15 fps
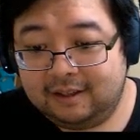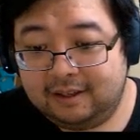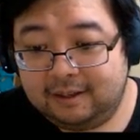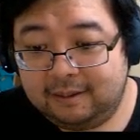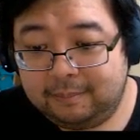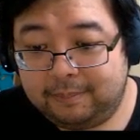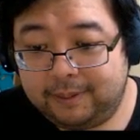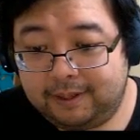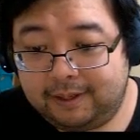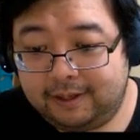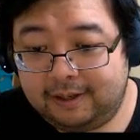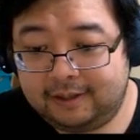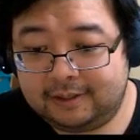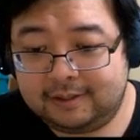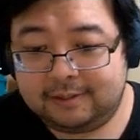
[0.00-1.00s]

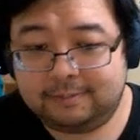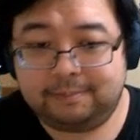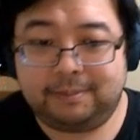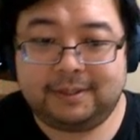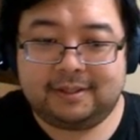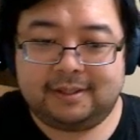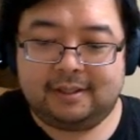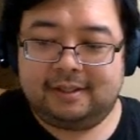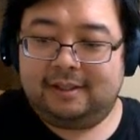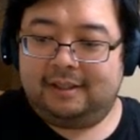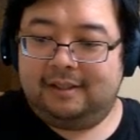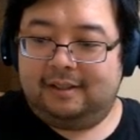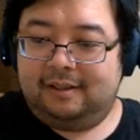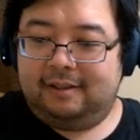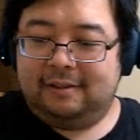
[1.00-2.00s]
But basically,
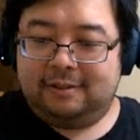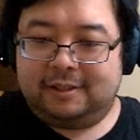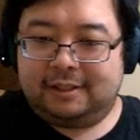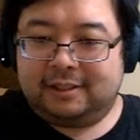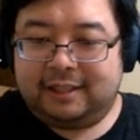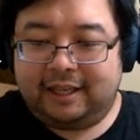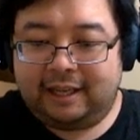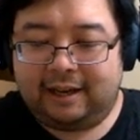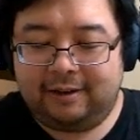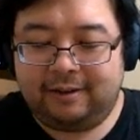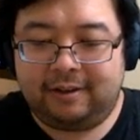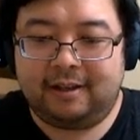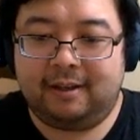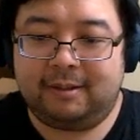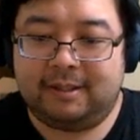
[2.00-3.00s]
just like how you
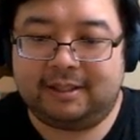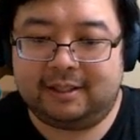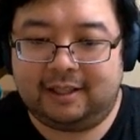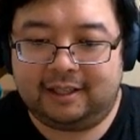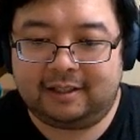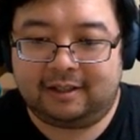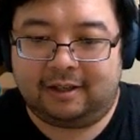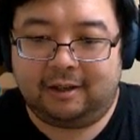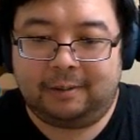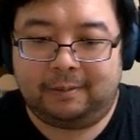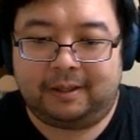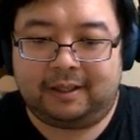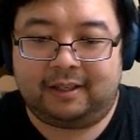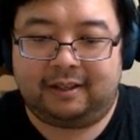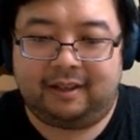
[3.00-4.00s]
can select all
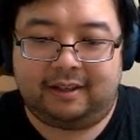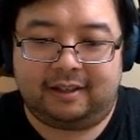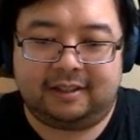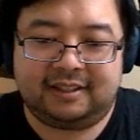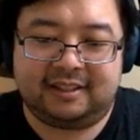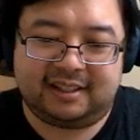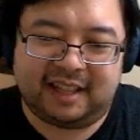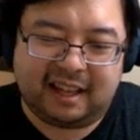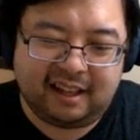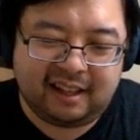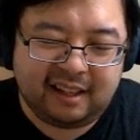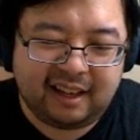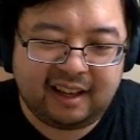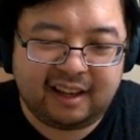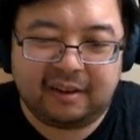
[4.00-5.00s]
when either
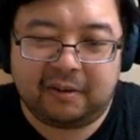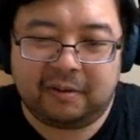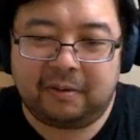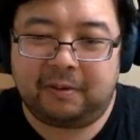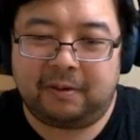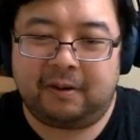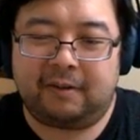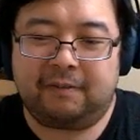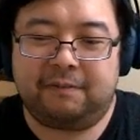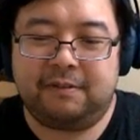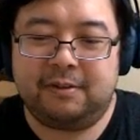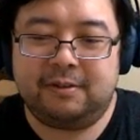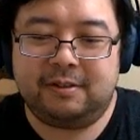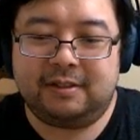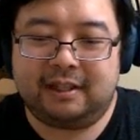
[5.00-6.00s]
selling or
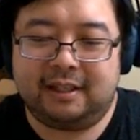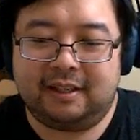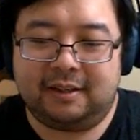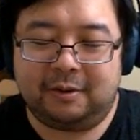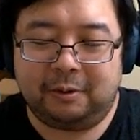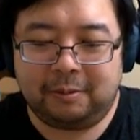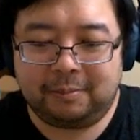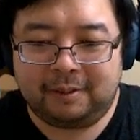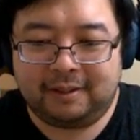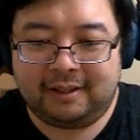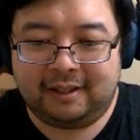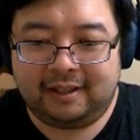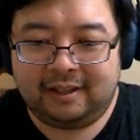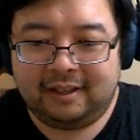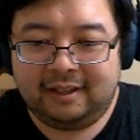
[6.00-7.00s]
fusing
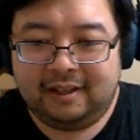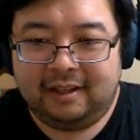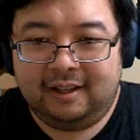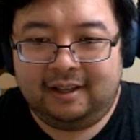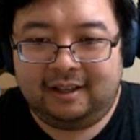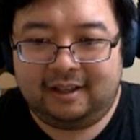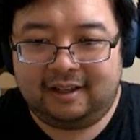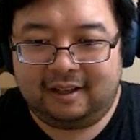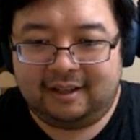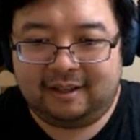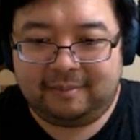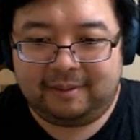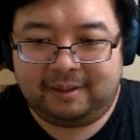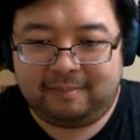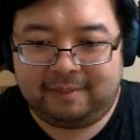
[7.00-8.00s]
normally
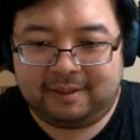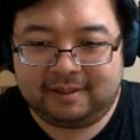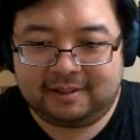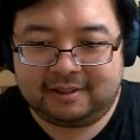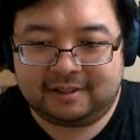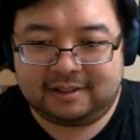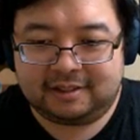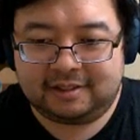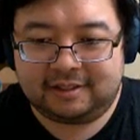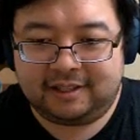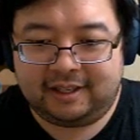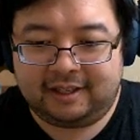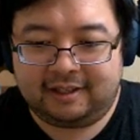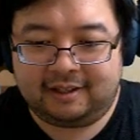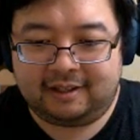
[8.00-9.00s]
in Monster
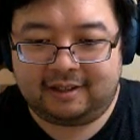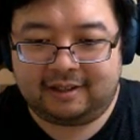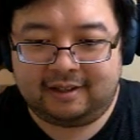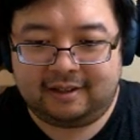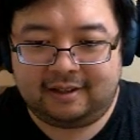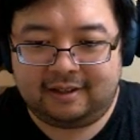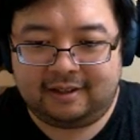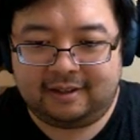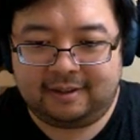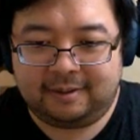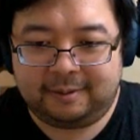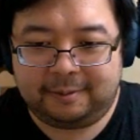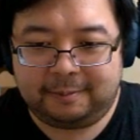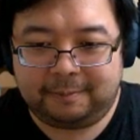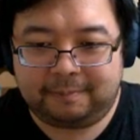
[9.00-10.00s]
Strike,
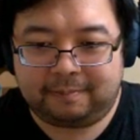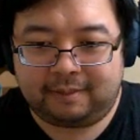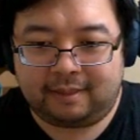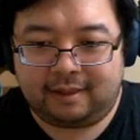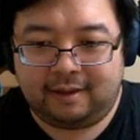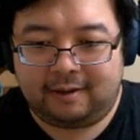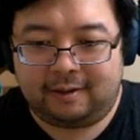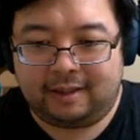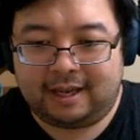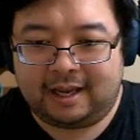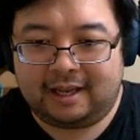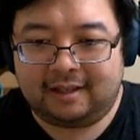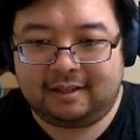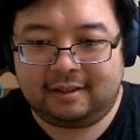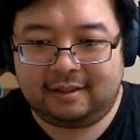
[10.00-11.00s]
that
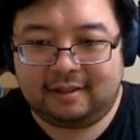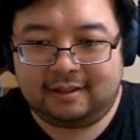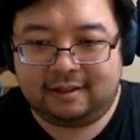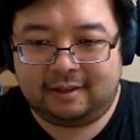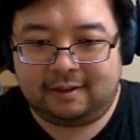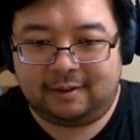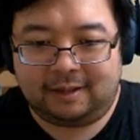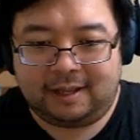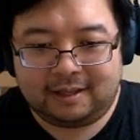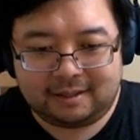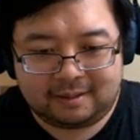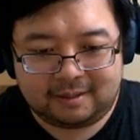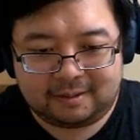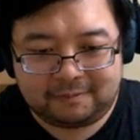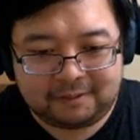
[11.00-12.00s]

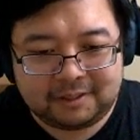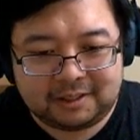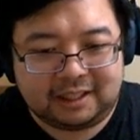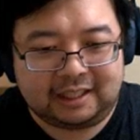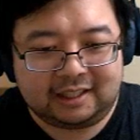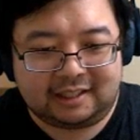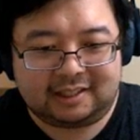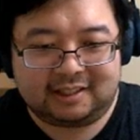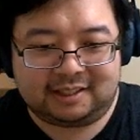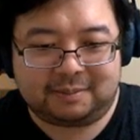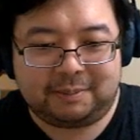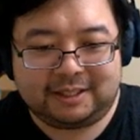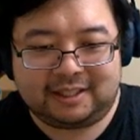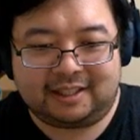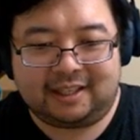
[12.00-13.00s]
functionality is just
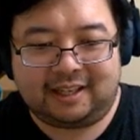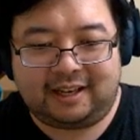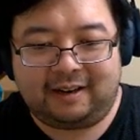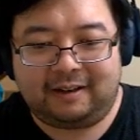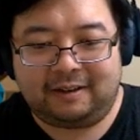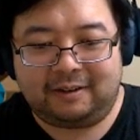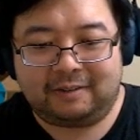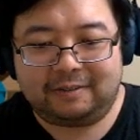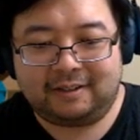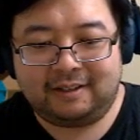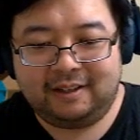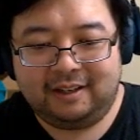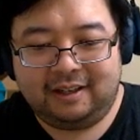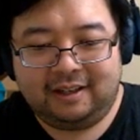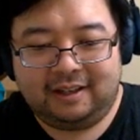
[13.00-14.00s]
basically carried over.
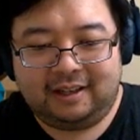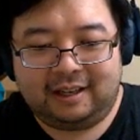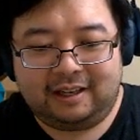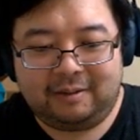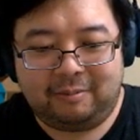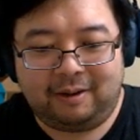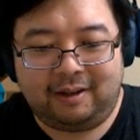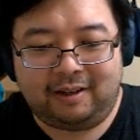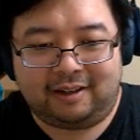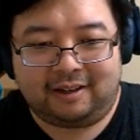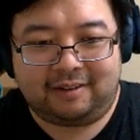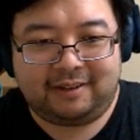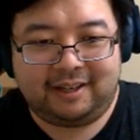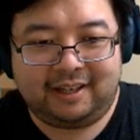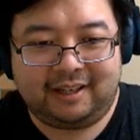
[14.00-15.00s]
And why not, right?